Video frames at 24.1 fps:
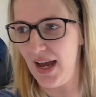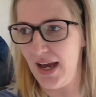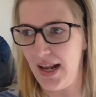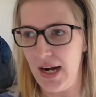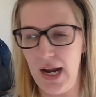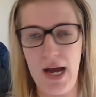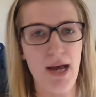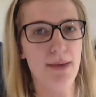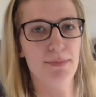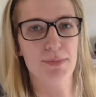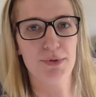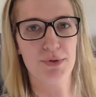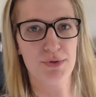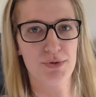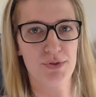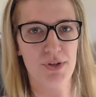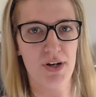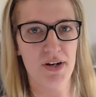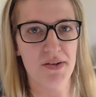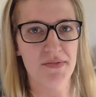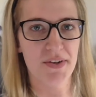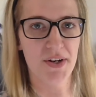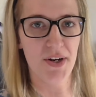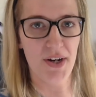and I'm still
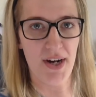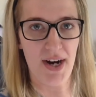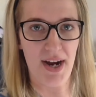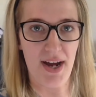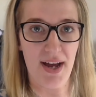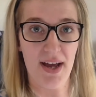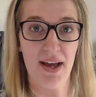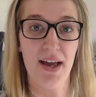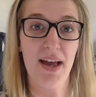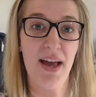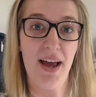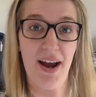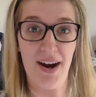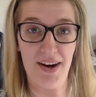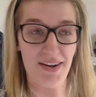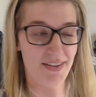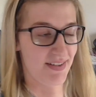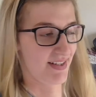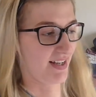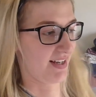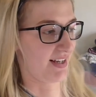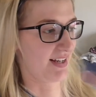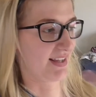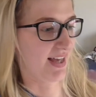trying to figure out how
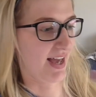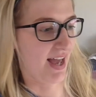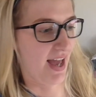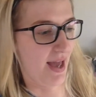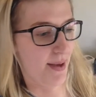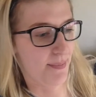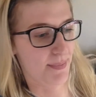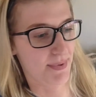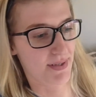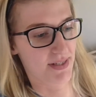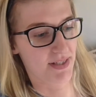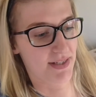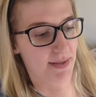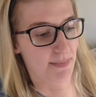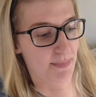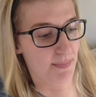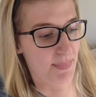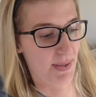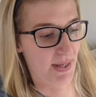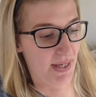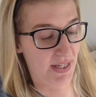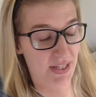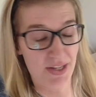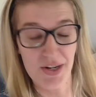exactly that happened,
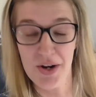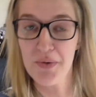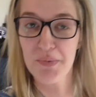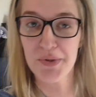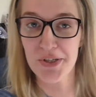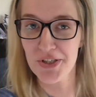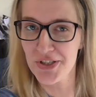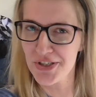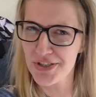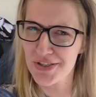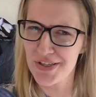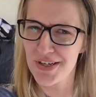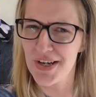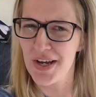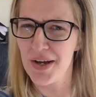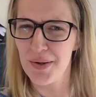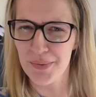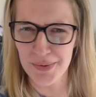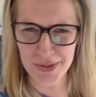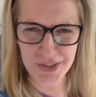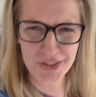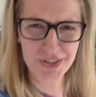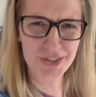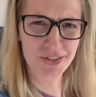but you know, we're just
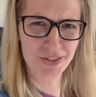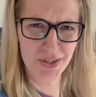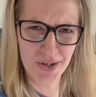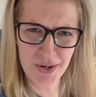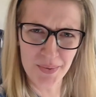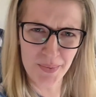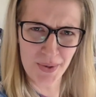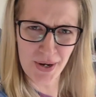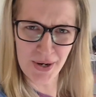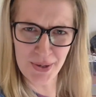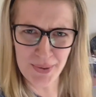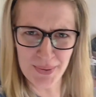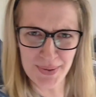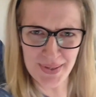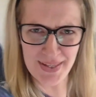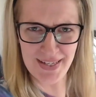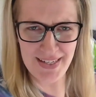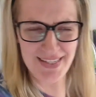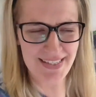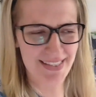we're just gonna work with